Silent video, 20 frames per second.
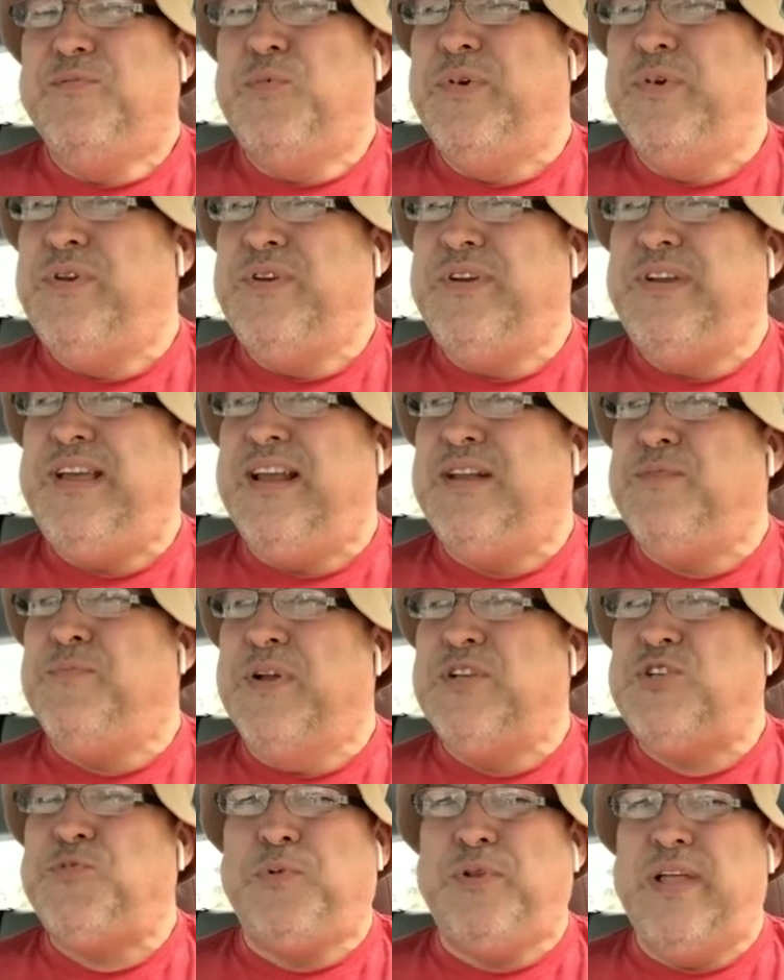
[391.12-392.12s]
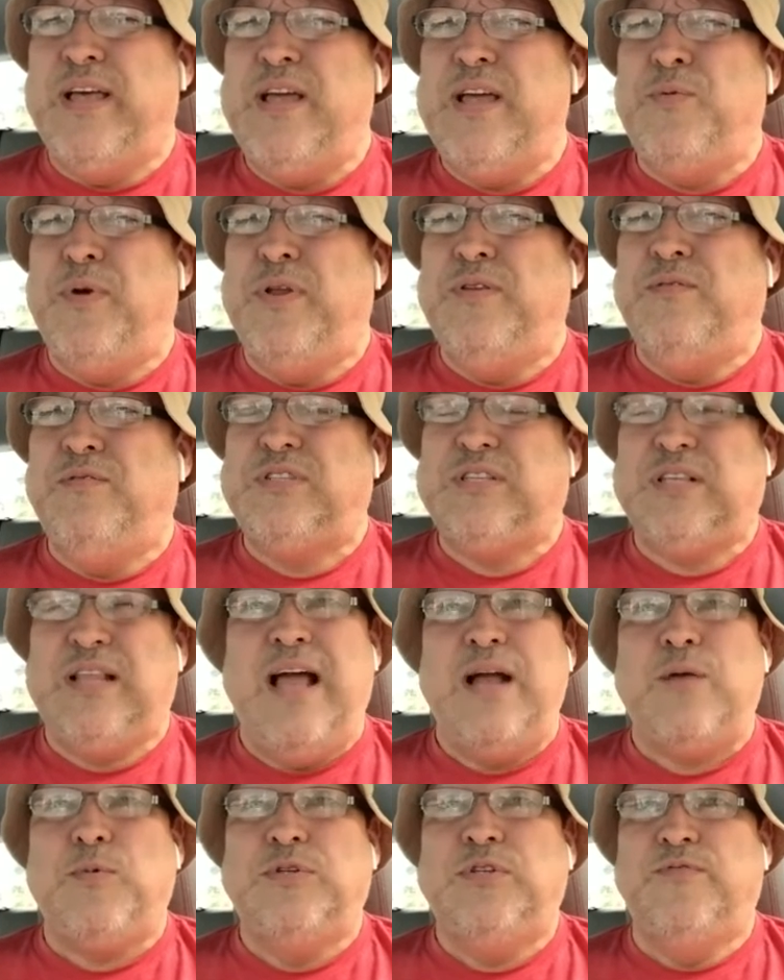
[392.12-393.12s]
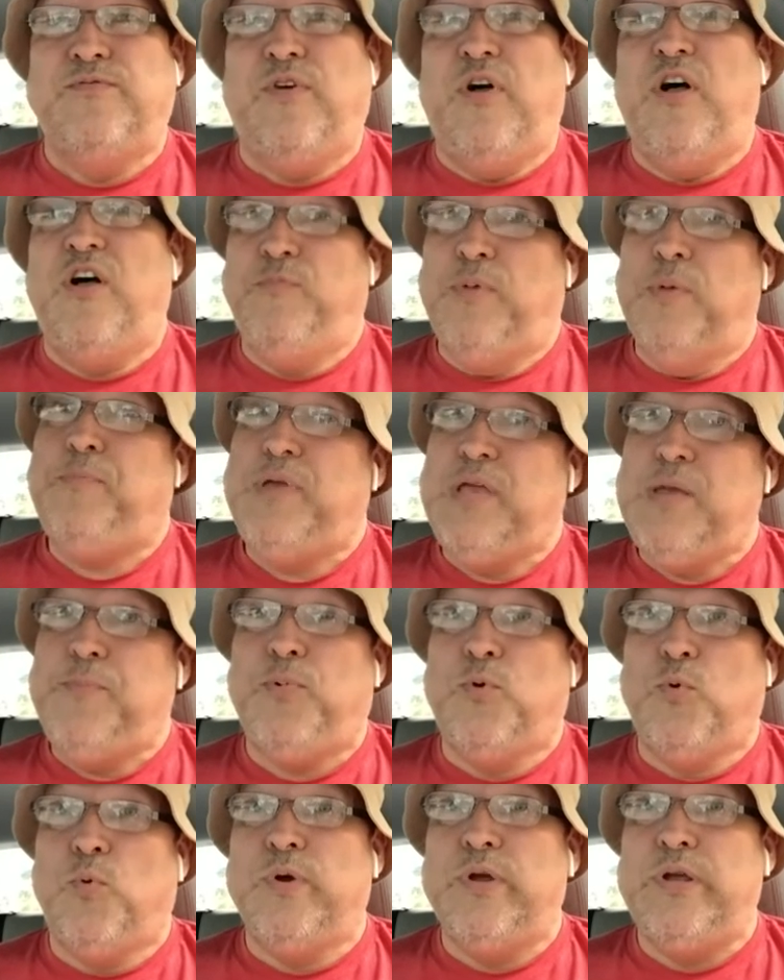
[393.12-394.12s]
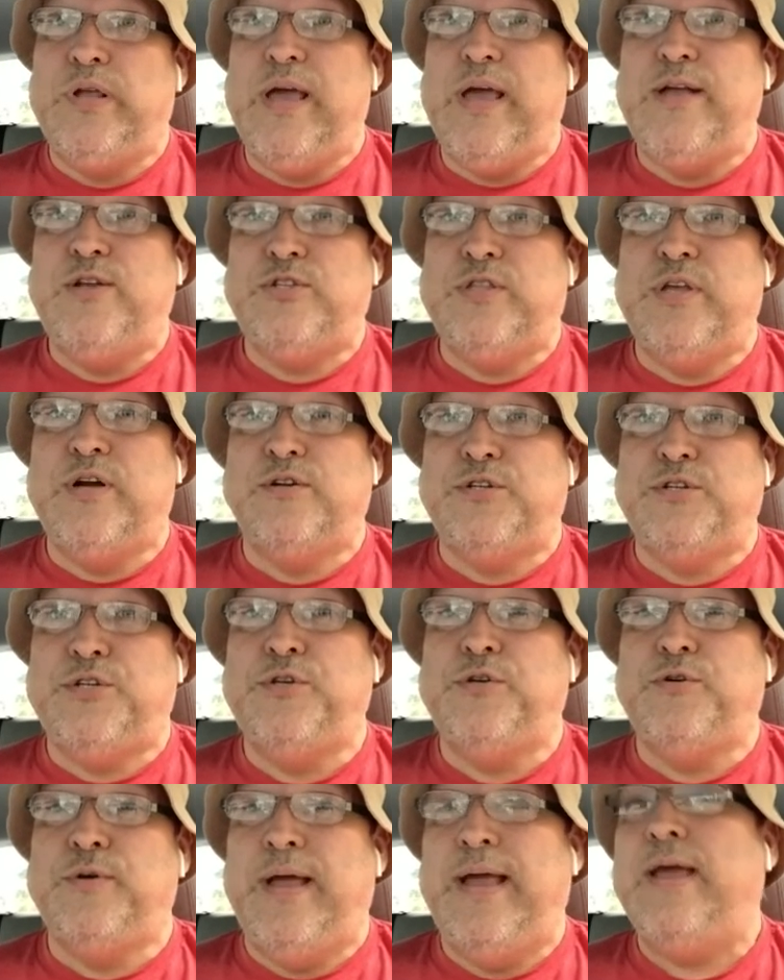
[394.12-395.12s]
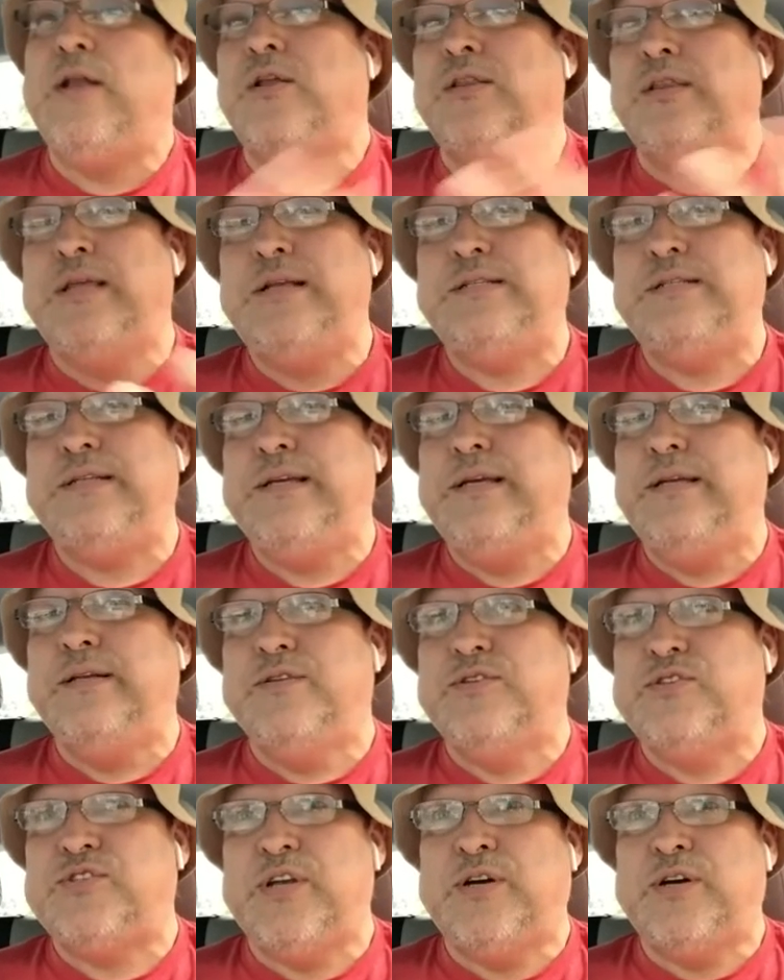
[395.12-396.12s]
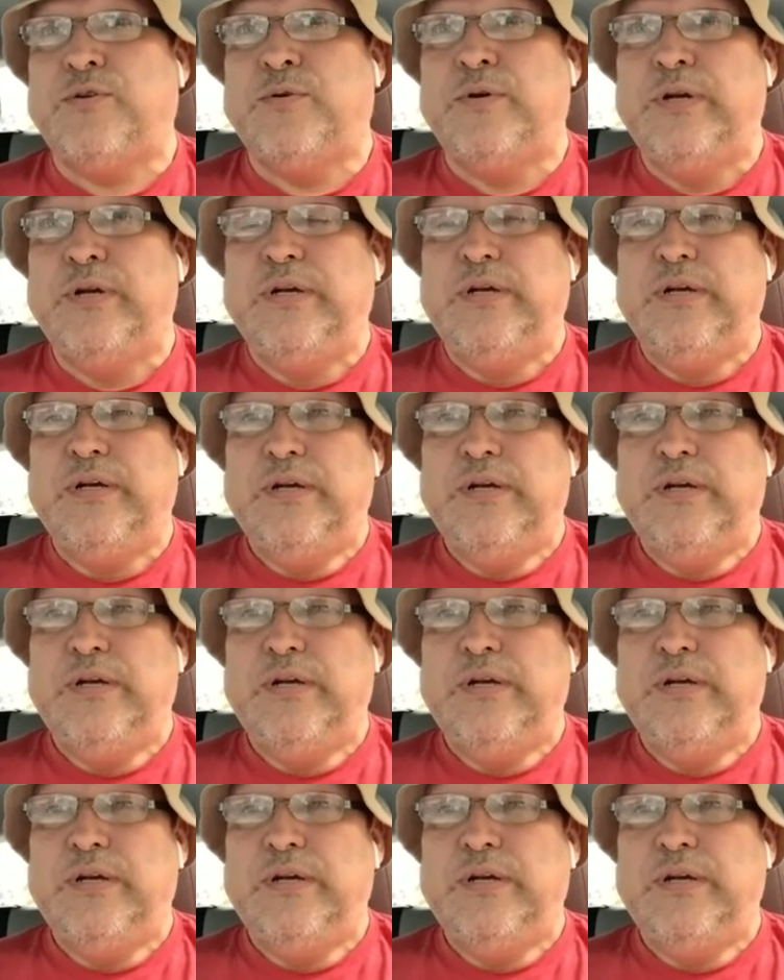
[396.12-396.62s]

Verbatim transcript: wouldn't get much play when Slack was involved, but people were engaged there too, and on LinkedIn. So